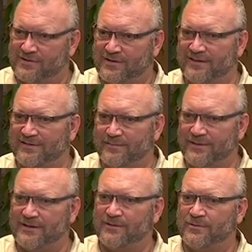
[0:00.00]
you tried
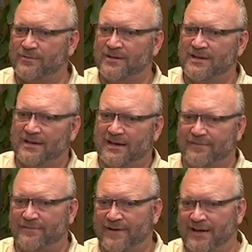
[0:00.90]
something cool,
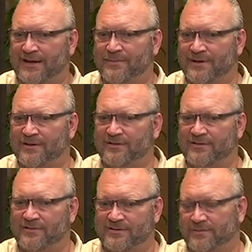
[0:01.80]
and failure
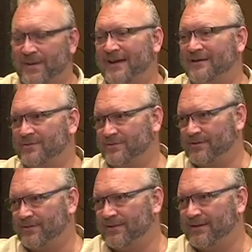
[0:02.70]
because you're just bad at your
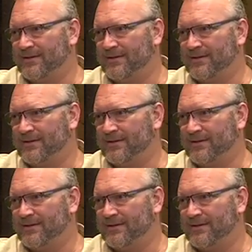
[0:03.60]
job.